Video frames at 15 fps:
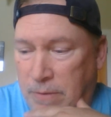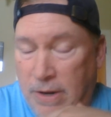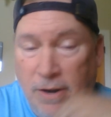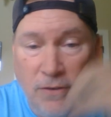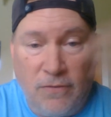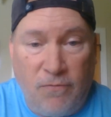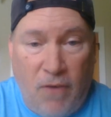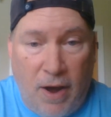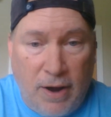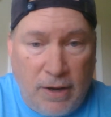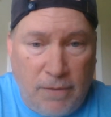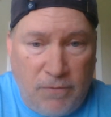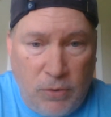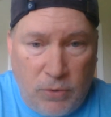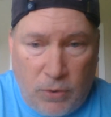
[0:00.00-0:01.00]
And it's fine
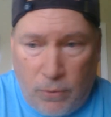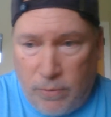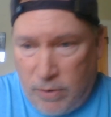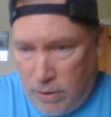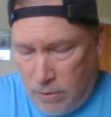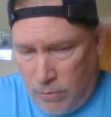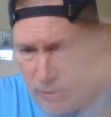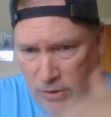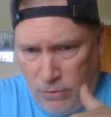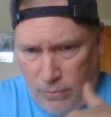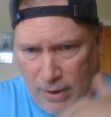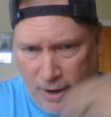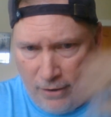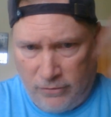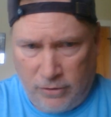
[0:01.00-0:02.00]
if you don't know and you
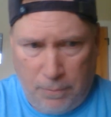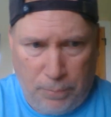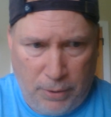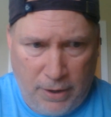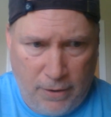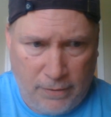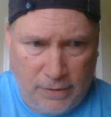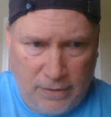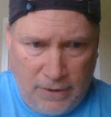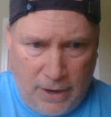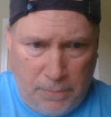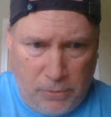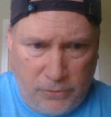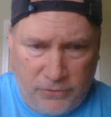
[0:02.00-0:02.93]
ask a player at the table.